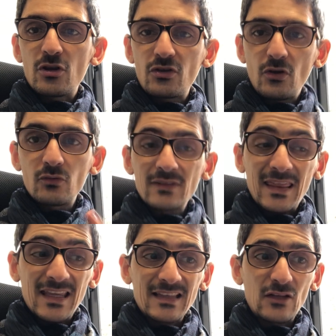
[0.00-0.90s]
the second
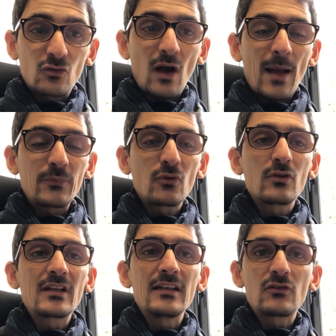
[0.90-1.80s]
thing that you
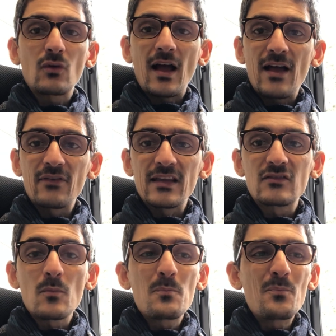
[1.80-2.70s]
absolutely need to have is
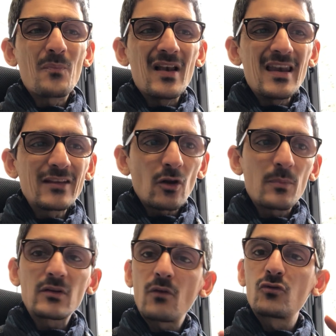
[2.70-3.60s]
a little
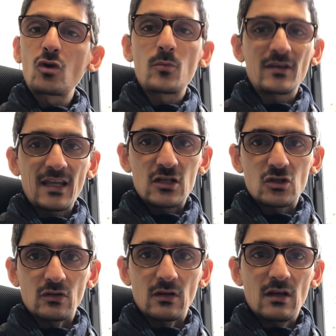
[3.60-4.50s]
bit of
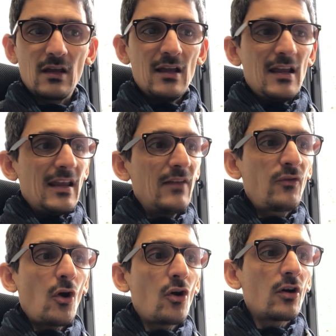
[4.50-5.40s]
documentation. If
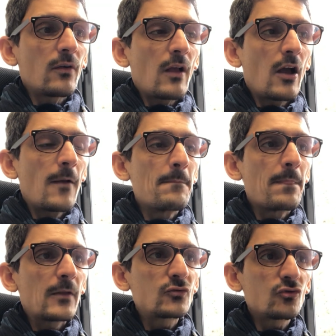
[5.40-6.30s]
your
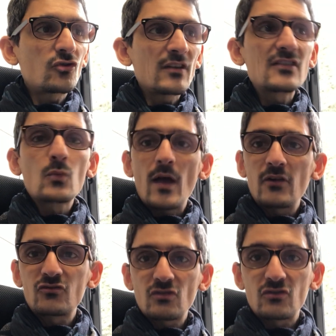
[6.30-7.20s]
source code is well
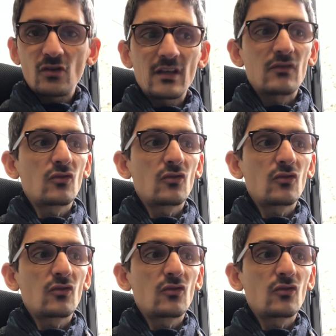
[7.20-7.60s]
structured,